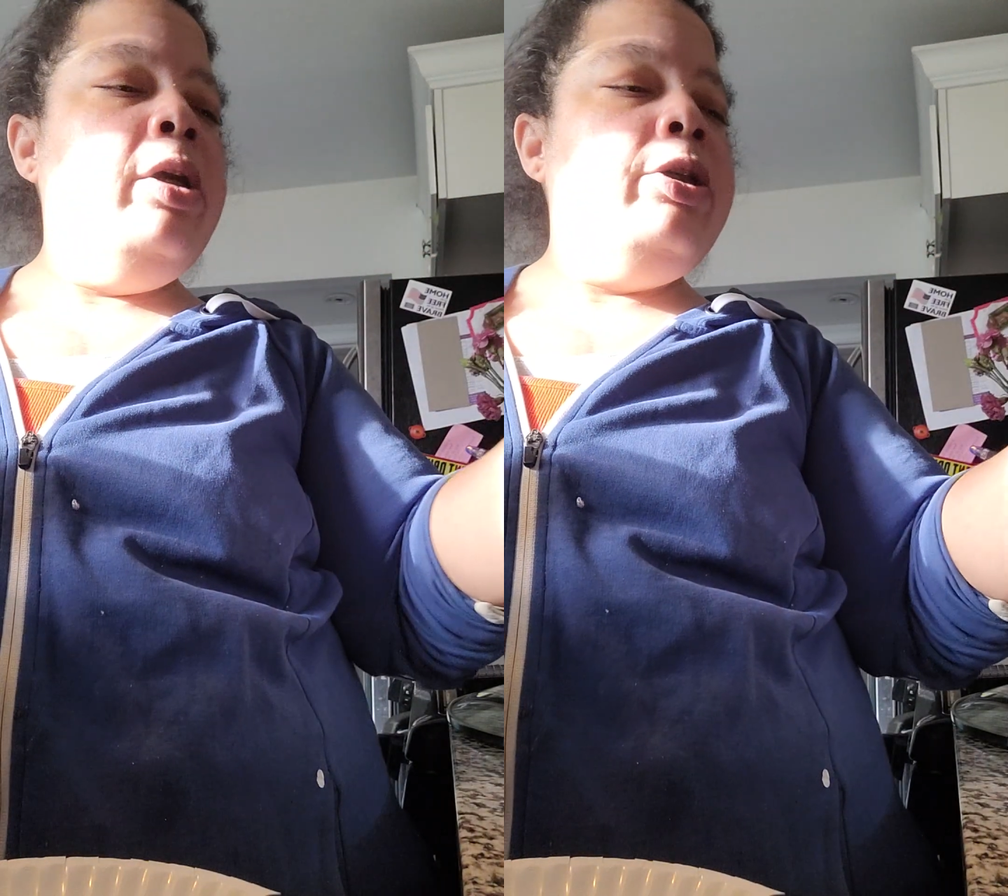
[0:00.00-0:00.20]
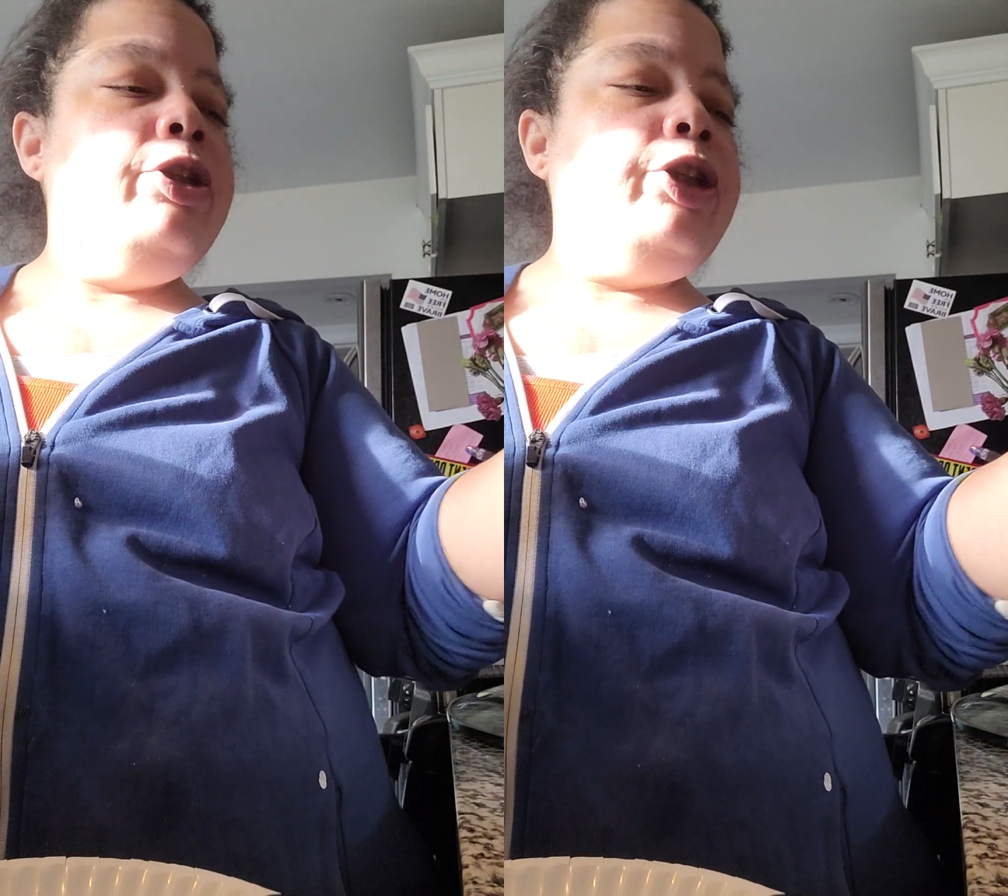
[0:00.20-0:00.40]

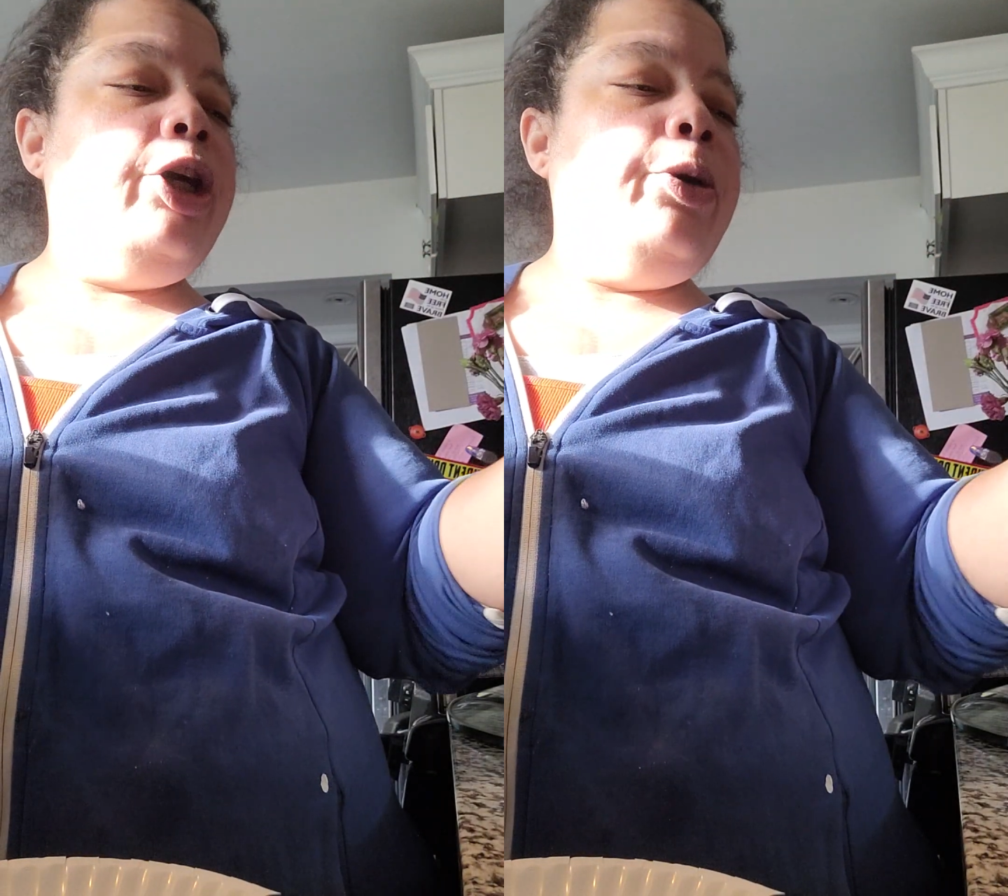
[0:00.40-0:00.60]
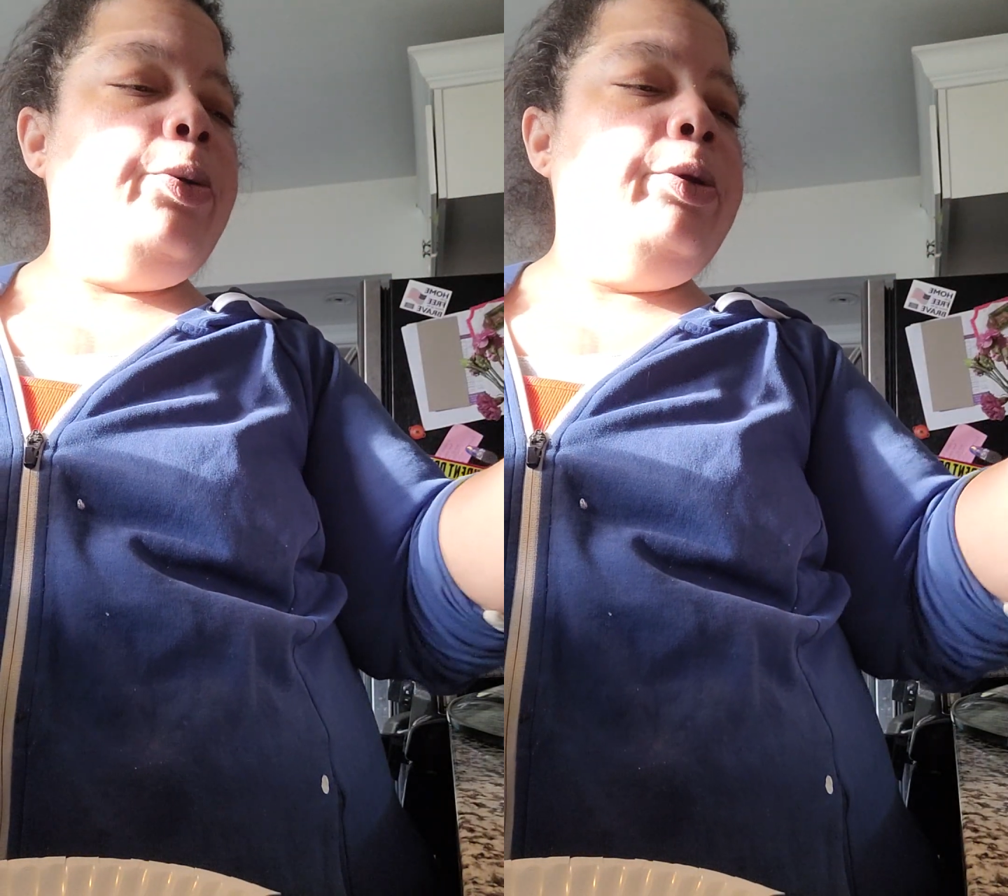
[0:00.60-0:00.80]

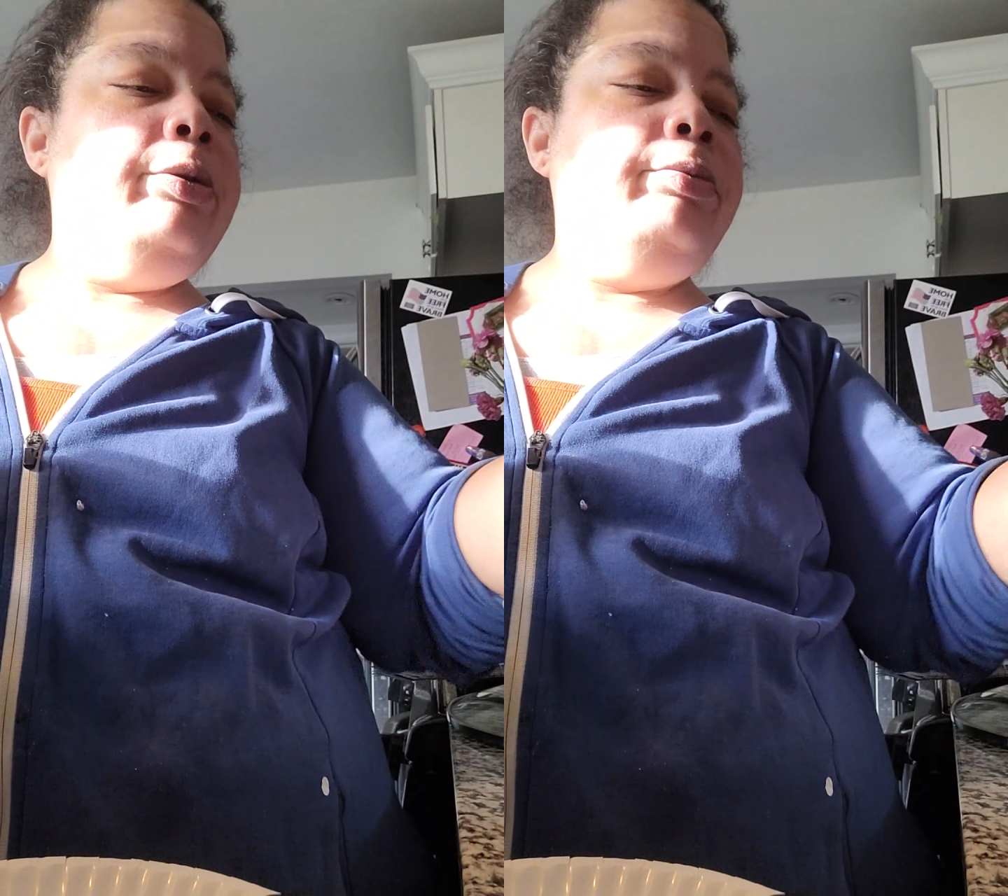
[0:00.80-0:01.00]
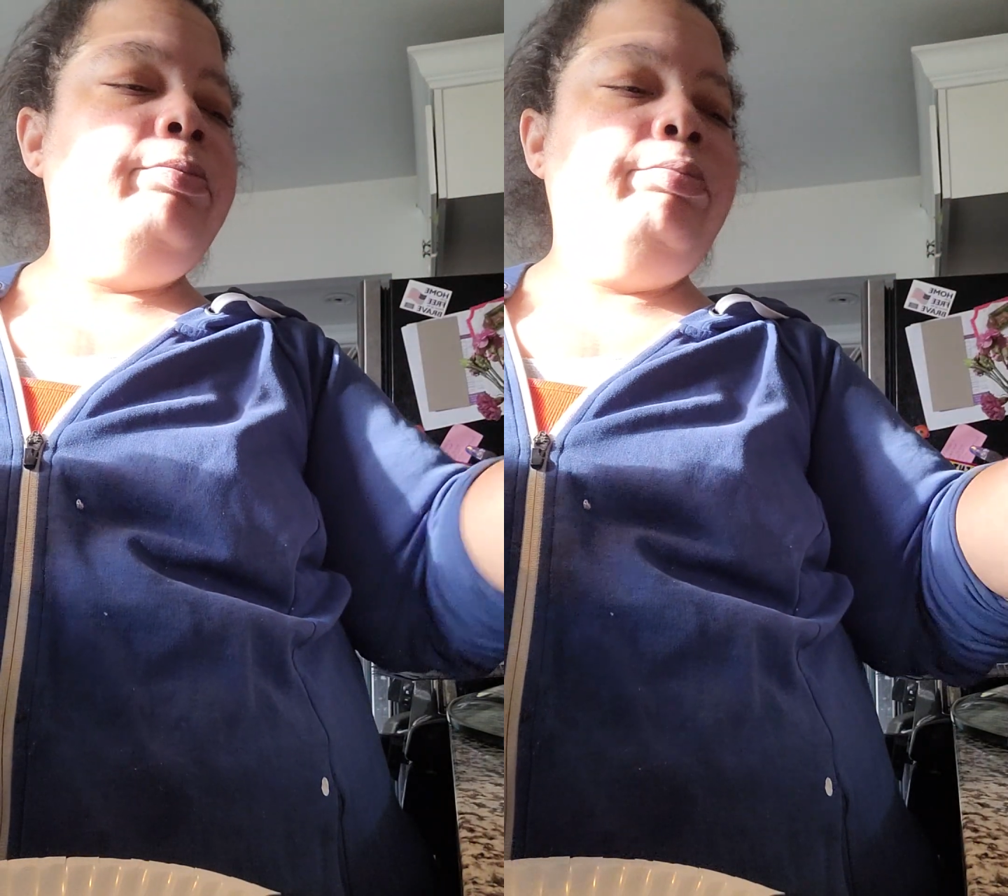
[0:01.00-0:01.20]
So,
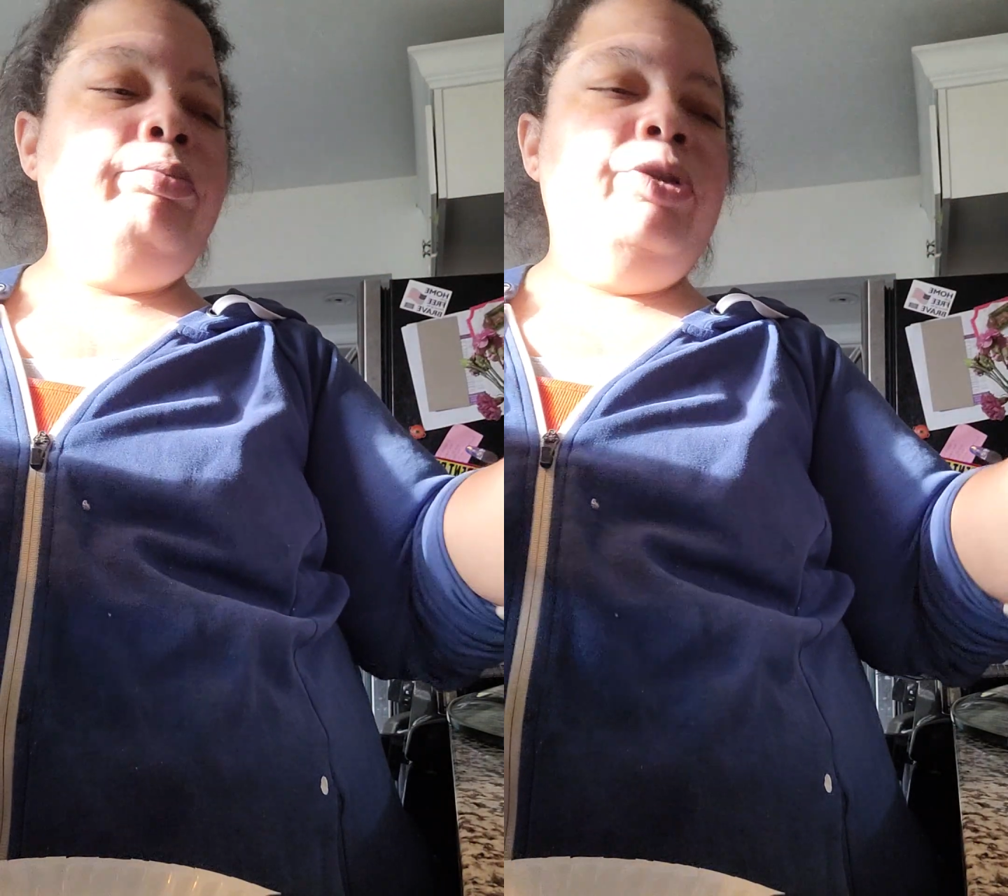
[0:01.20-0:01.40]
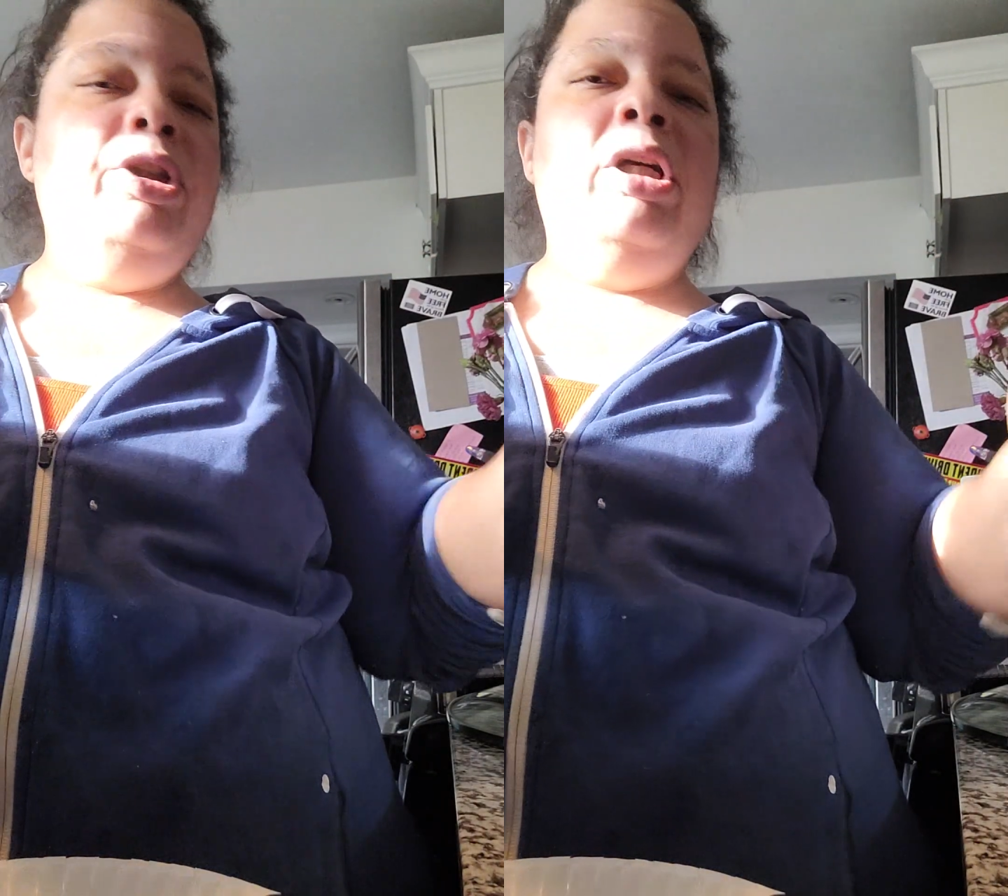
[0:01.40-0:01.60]

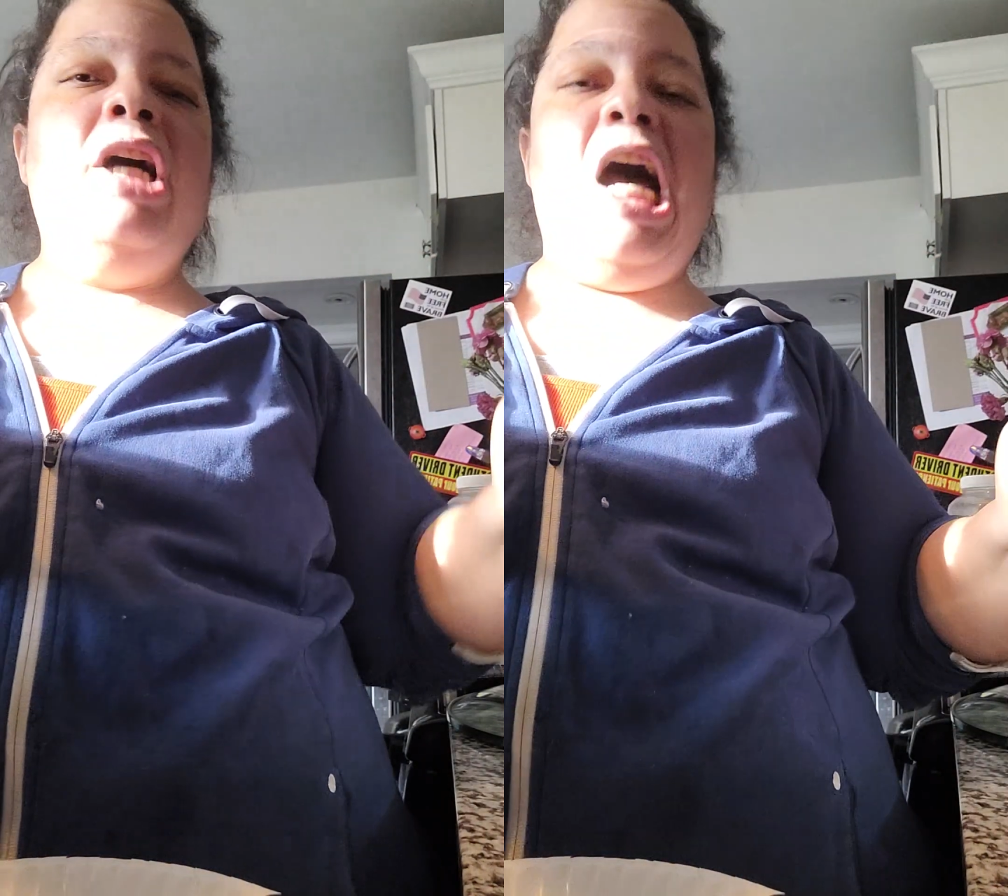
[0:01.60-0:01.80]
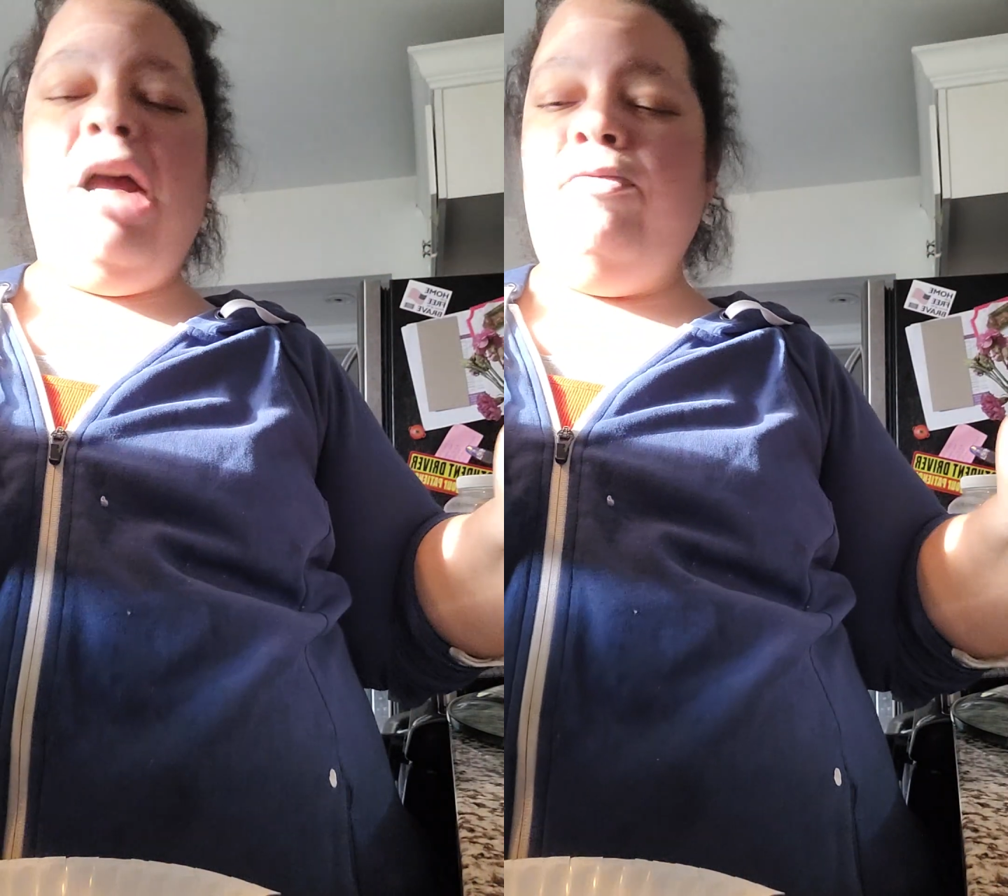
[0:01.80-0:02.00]
I'm